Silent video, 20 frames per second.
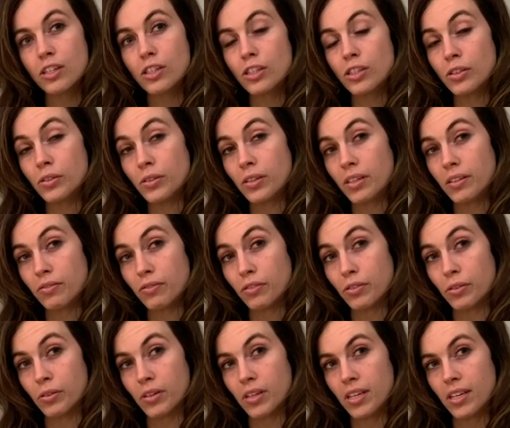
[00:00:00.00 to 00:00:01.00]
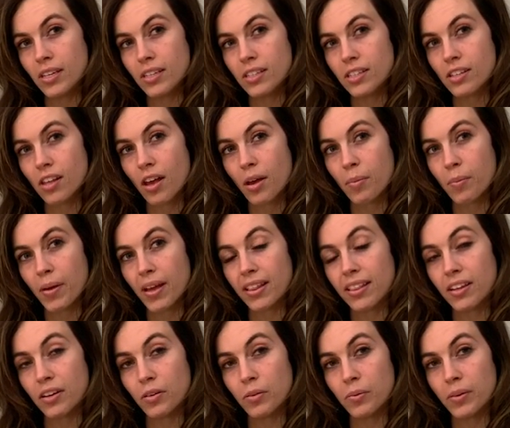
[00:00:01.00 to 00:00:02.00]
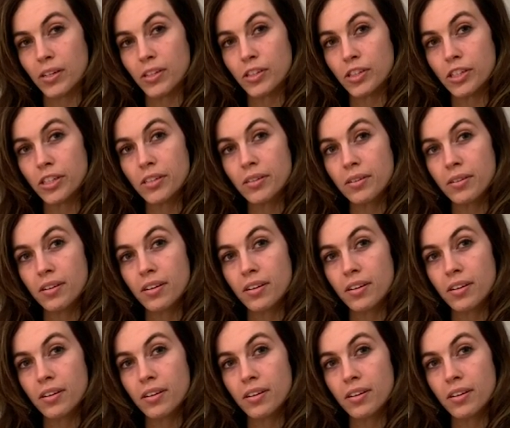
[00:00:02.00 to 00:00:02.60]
Tutti Frutti, song by Little Richard,